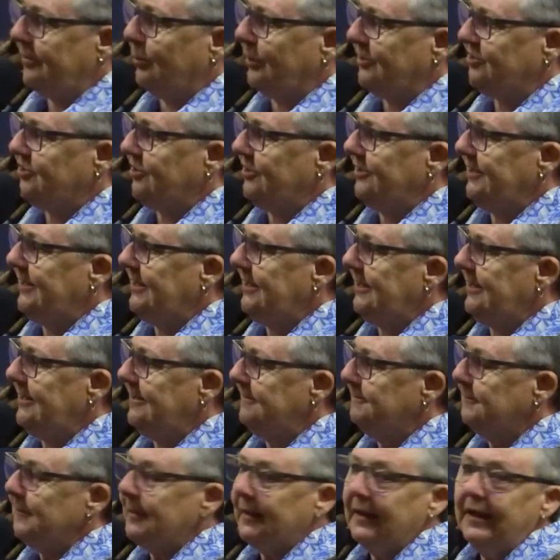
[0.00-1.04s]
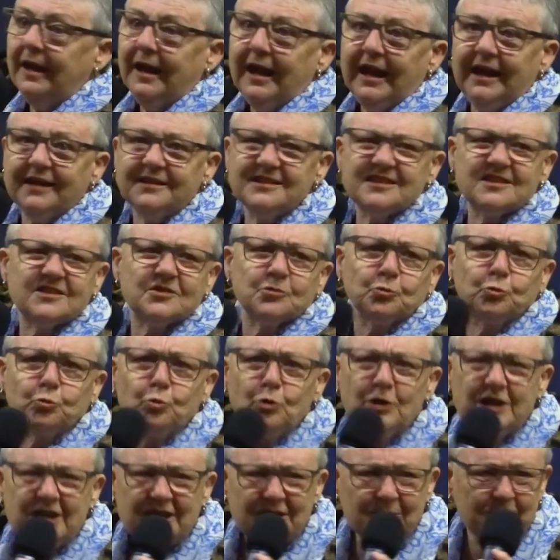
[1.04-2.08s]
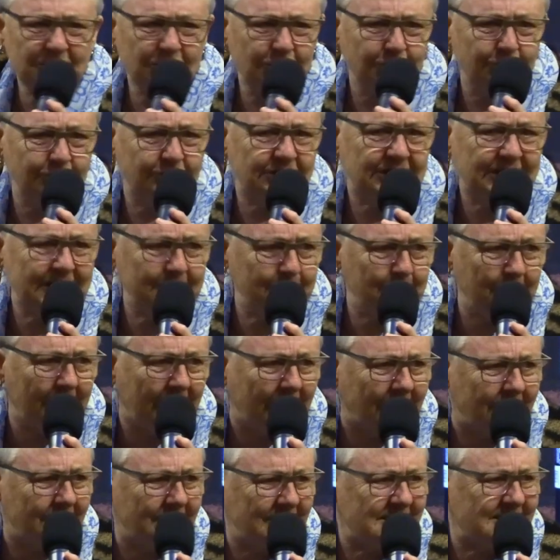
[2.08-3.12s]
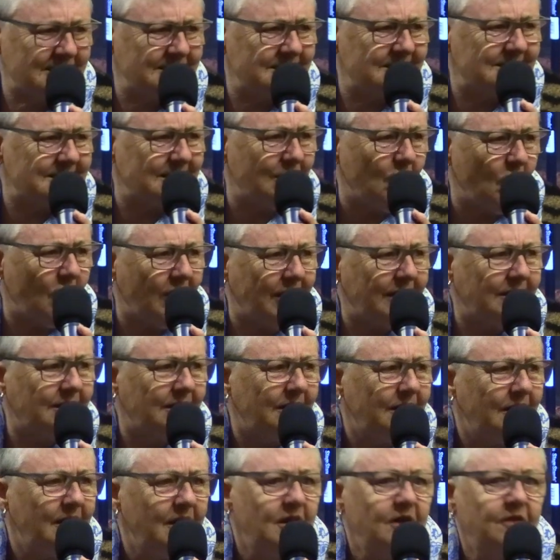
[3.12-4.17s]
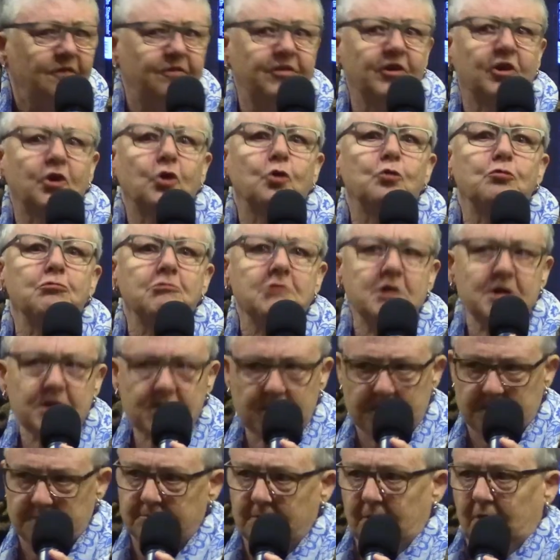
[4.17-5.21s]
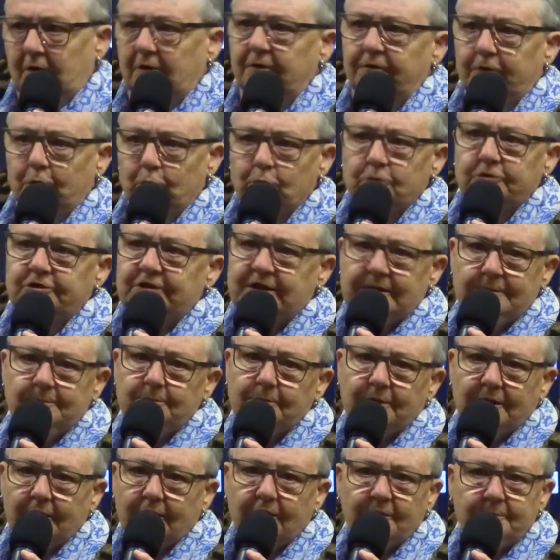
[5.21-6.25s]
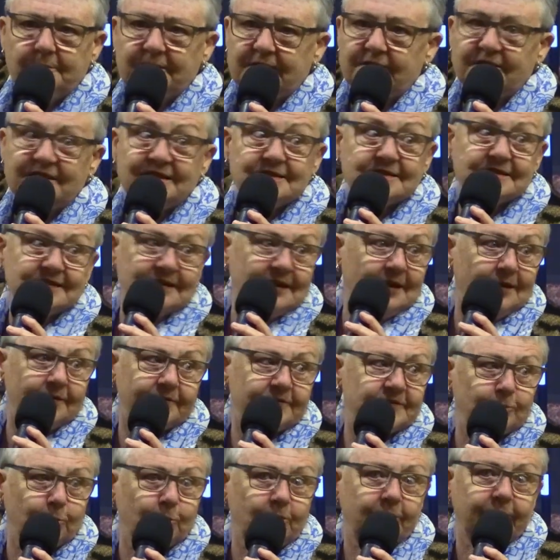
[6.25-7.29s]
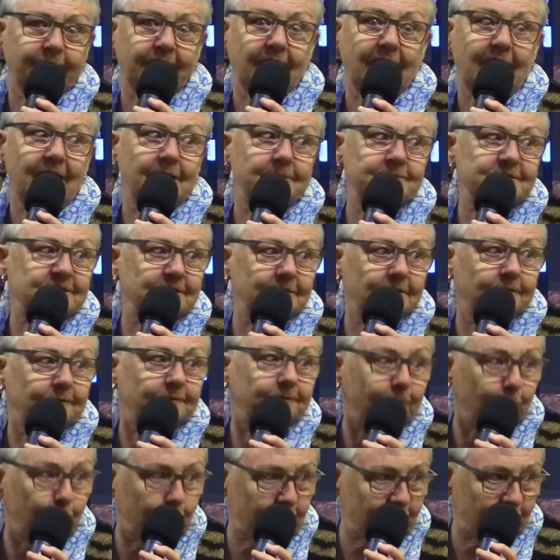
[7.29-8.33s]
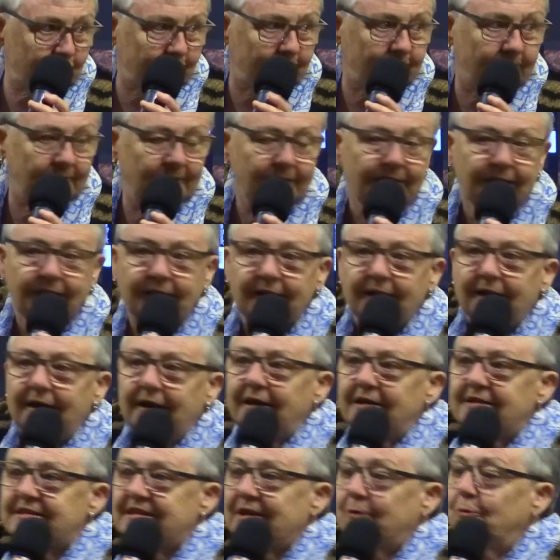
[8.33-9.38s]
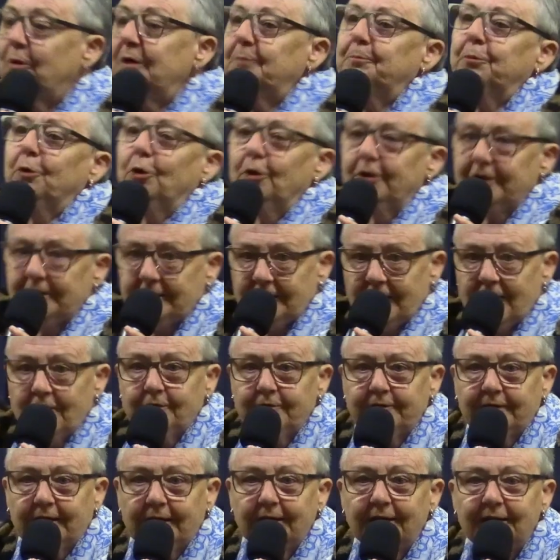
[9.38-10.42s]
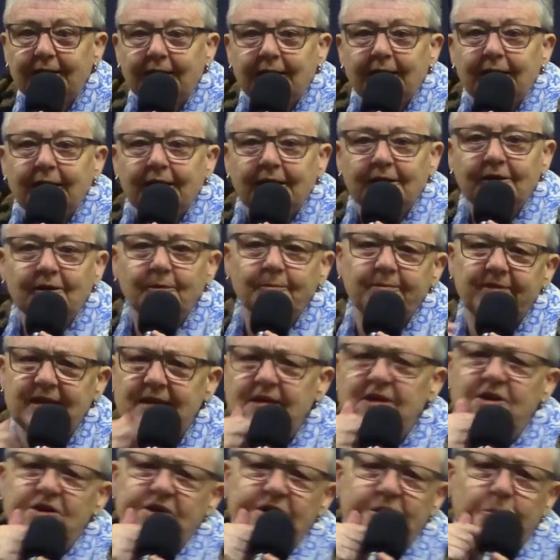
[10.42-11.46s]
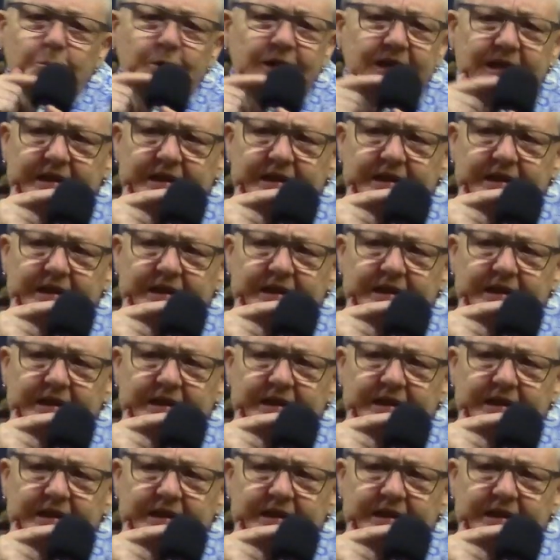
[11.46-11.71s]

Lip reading: with what you need. And it's Remu timber. This is like the cream of all timber. I mean, this stuff's worth an absolute fortune. So we brought it over, and I'm thinking, oh,